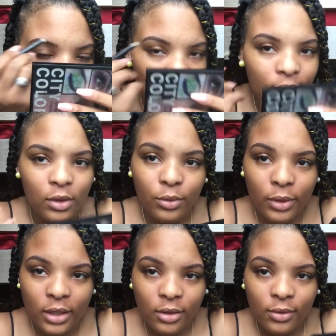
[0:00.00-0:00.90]
you have your own
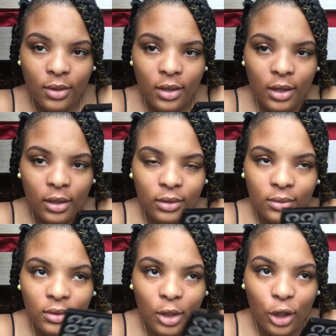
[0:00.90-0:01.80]
restaurant,
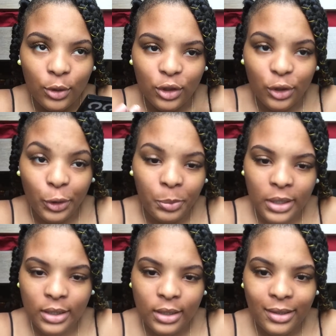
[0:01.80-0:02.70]
you know, it's your
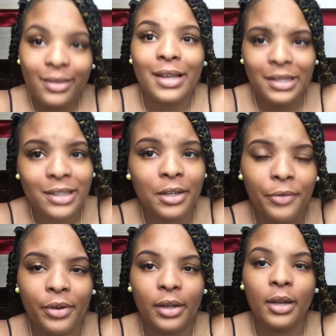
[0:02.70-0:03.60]
business, that's
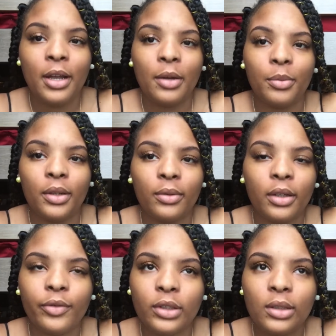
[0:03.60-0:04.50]
different. But
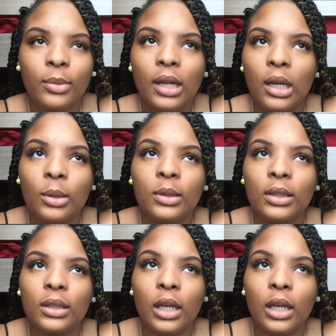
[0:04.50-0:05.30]
working for somebody else is